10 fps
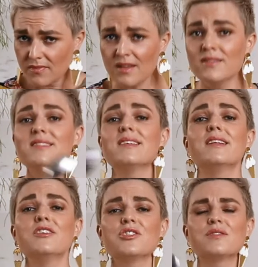the
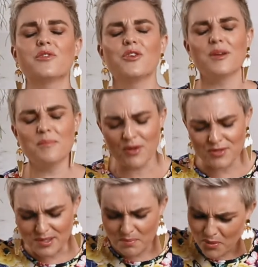delicious food, and
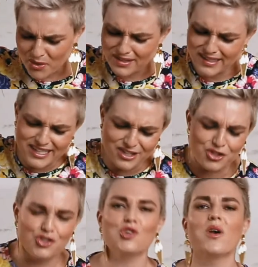most importantly, the
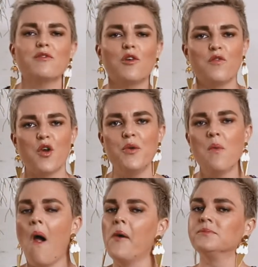joyful food.
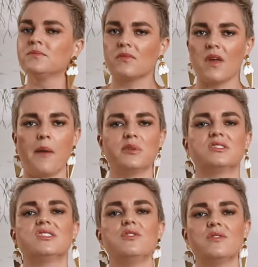I will
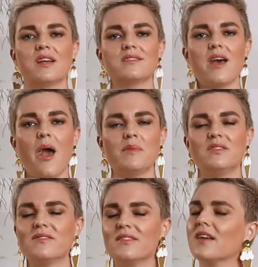see you next time, and
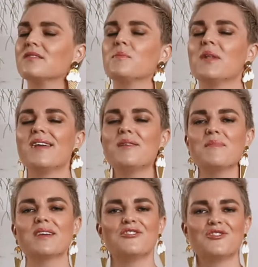thanks for playing in
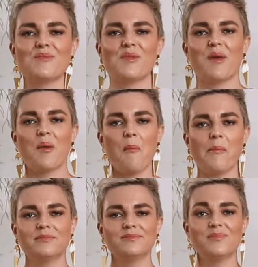my kitchen with me.
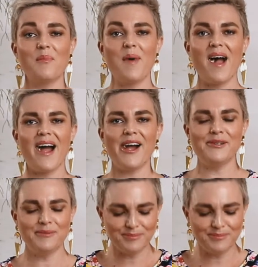Bye.